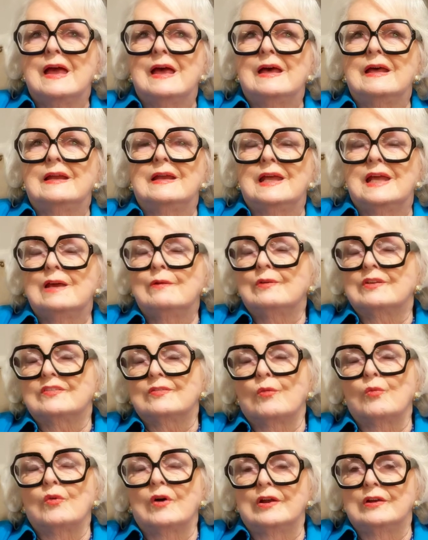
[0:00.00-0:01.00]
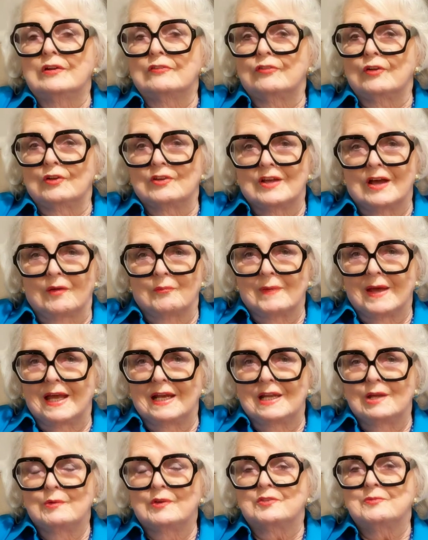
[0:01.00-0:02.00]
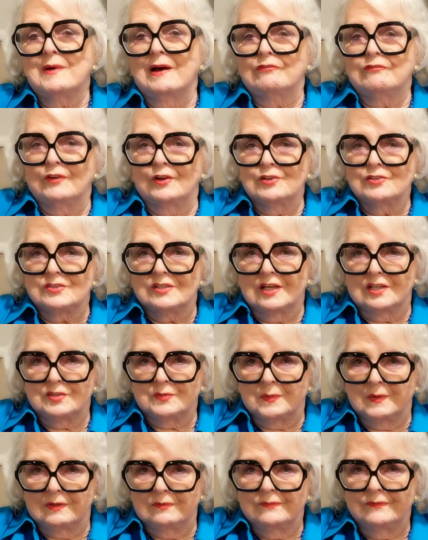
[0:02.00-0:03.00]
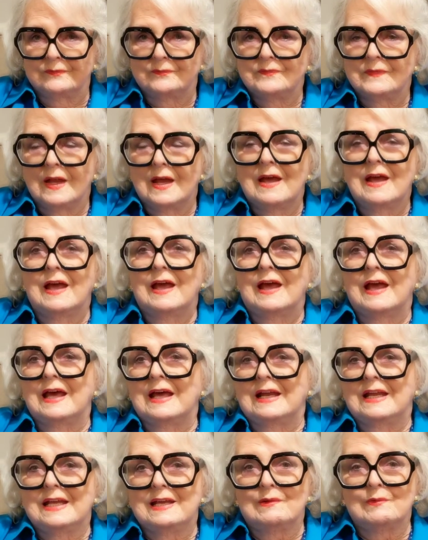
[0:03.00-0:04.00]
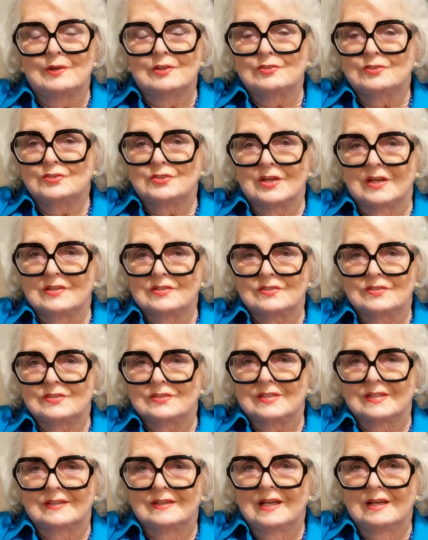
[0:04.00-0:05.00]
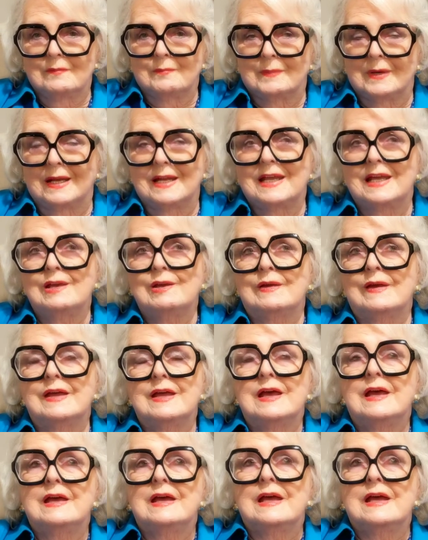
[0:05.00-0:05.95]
And he was a wonderful young man. He was my first husband, and he was just, but he,